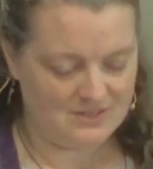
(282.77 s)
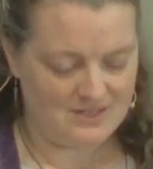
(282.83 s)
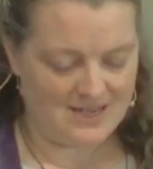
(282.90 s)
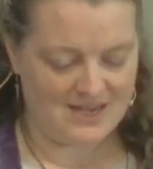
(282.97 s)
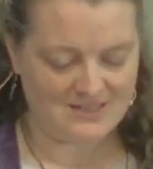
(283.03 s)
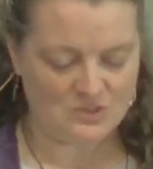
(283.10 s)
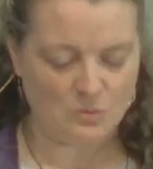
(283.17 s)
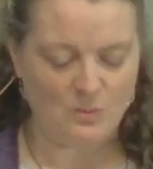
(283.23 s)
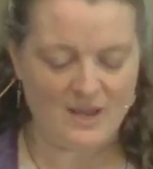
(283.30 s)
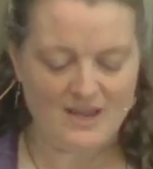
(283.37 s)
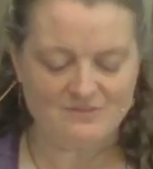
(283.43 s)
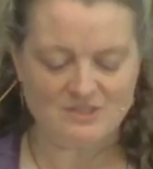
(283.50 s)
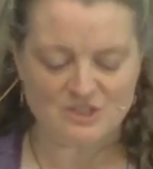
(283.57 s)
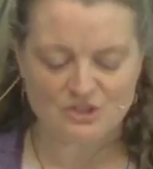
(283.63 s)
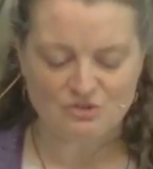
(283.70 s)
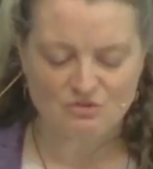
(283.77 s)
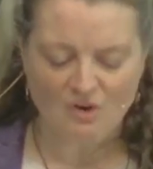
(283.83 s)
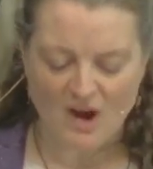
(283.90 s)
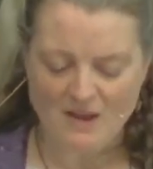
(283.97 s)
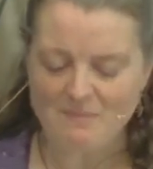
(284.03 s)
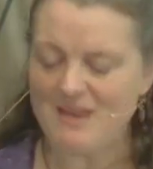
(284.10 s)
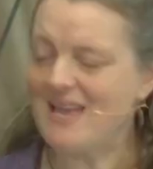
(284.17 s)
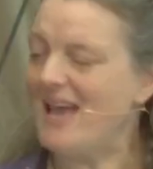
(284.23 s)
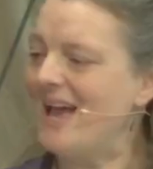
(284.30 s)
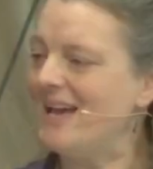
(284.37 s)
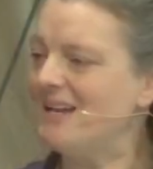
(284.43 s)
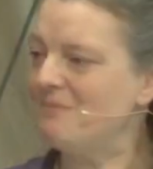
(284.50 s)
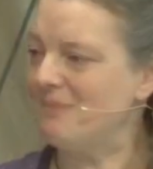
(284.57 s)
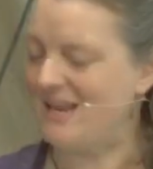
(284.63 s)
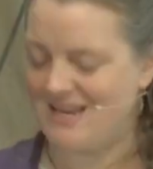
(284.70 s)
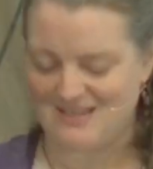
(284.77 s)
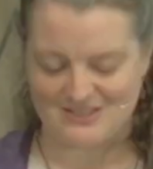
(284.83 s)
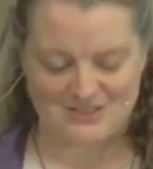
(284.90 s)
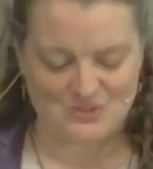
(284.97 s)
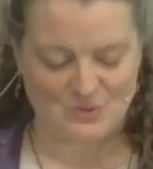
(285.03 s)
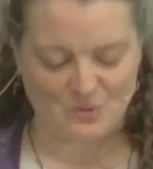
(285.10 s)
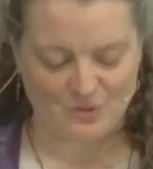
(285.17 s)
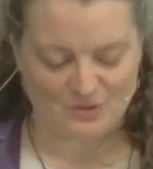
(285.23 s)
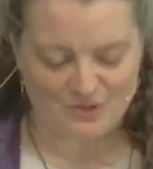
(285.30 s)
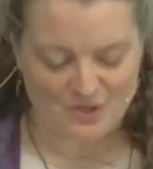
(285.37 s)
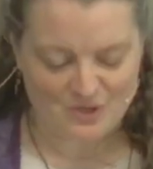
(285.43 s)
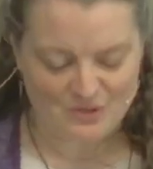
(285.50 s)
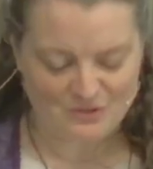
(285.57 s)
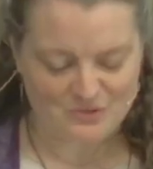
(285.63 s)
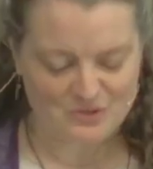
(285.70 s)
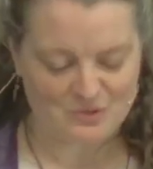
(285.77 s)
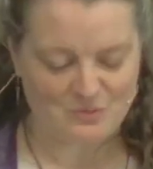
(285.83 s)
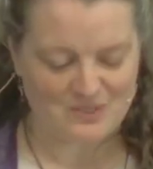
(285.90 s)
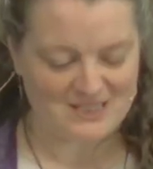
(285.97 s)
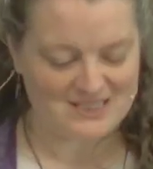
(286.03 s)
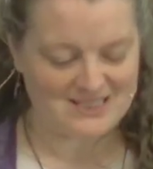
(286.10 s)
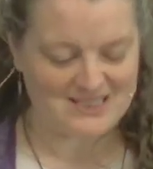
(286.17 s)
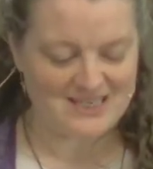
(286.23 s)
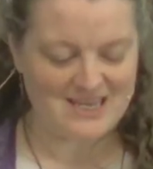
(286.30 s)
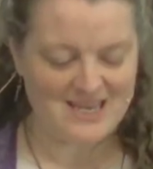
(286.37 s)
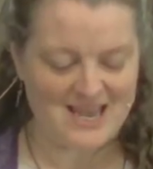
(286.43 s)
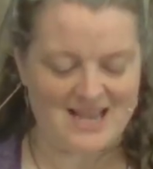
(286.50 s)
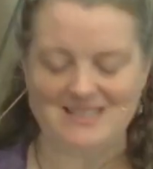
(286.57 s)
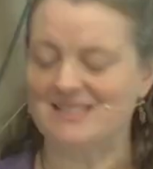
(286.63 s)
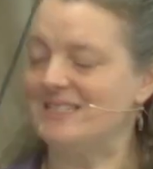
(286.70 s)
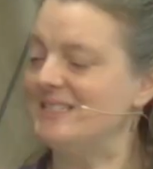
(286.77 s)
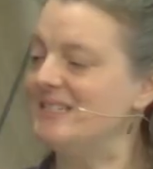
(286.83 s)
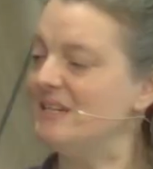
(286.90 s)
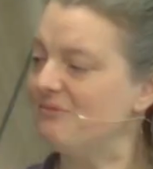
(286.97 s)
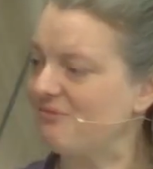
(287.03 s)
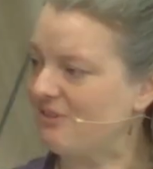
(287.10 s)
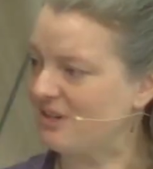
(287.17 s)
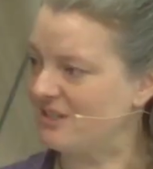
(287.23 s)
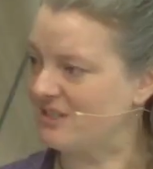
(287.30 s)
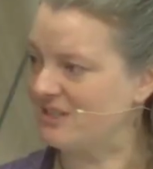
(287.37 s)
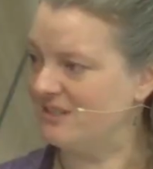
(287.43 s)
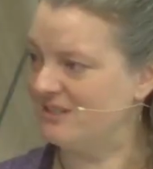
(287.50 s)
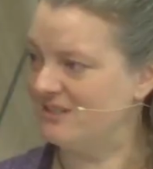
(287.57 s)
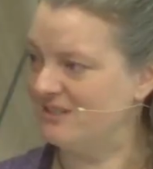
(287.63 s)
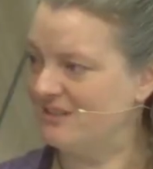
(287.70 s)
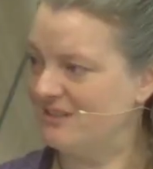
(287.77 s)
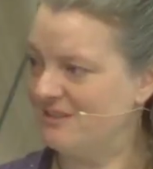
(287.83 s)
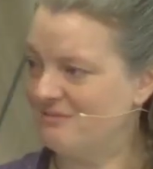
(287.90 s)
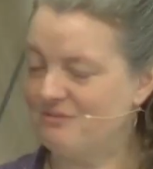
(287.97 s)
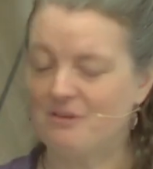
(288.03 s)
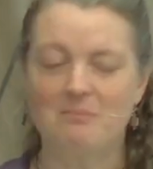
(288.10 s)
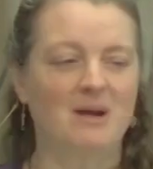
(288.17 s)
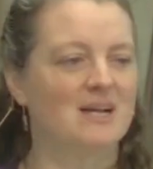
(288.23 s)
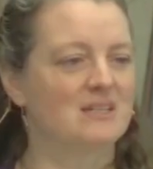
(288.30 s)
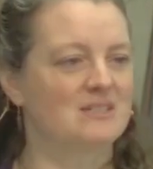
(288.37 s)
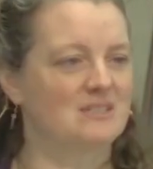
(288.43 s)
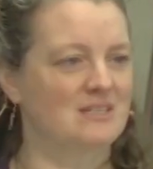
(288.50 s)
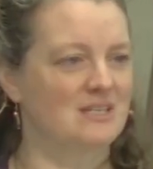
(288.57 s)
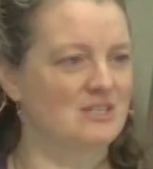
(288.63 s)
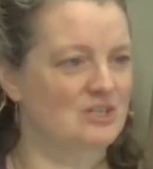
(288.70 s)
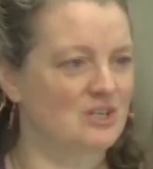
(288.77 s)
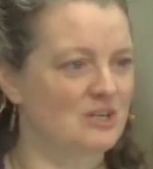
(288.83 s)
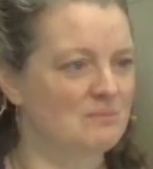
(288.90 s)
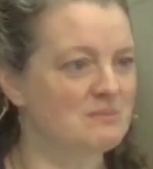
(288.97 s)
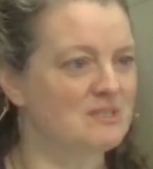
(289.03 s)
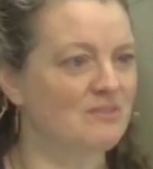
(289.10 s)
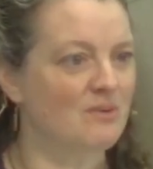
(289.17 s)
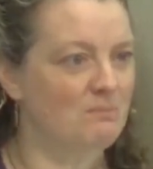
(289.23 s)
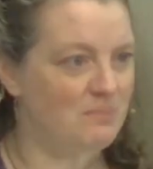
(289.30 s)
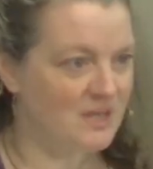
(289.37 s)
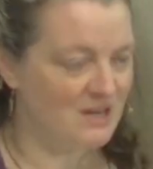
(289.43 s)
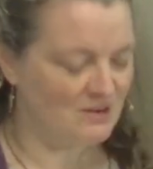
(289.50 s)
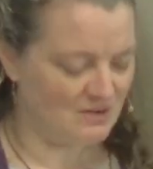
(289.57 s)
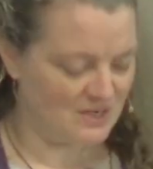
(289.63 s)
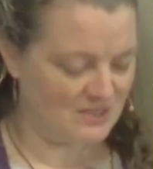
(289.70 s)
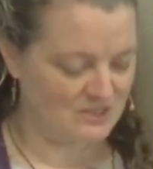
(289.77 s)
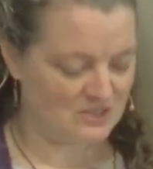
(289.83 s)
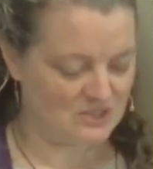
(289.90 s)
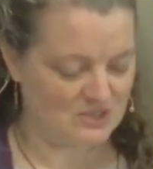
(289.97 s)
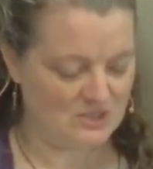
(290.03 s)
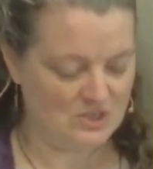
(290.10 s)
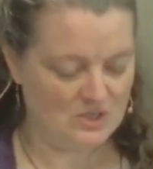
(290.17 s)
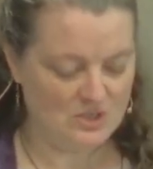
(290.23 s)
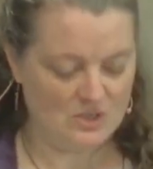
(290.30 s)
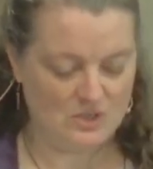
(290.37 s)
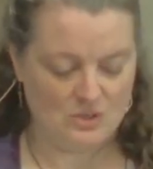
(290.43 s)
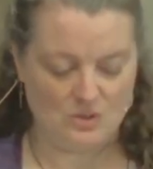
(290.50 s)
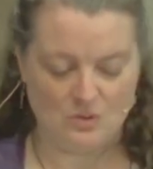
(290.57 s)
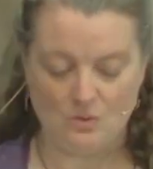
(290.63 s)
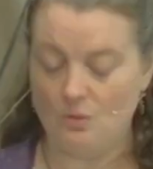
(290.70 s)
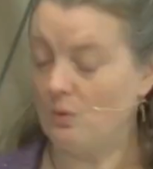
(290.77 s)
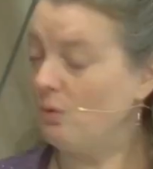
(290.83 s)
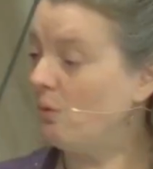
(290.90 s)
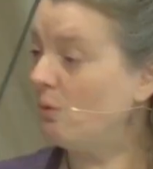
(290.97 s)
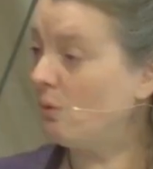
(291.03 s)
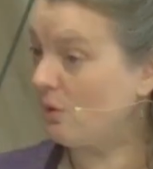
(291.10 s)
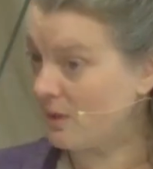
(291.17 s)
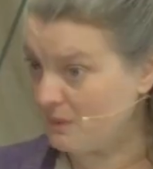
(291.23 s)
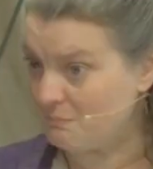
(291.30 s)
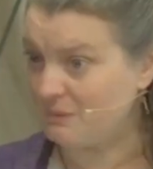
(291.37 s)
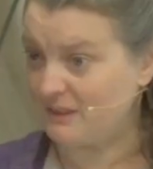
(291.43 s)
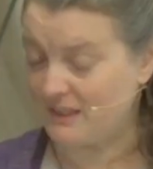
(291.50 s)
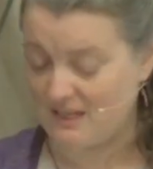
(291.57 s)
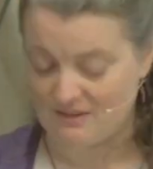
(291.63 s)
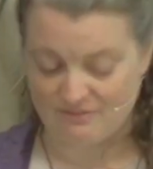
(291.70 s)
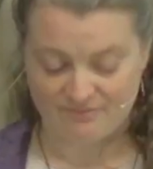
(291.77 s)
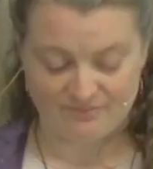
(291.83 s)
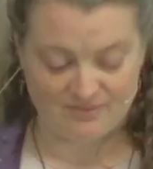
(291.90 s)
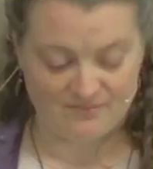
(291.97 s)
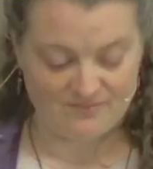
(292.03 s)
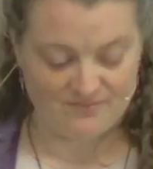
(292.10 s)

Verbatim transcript: as a way of describing enemies or those we see as different from us in terms of appearance or in belief.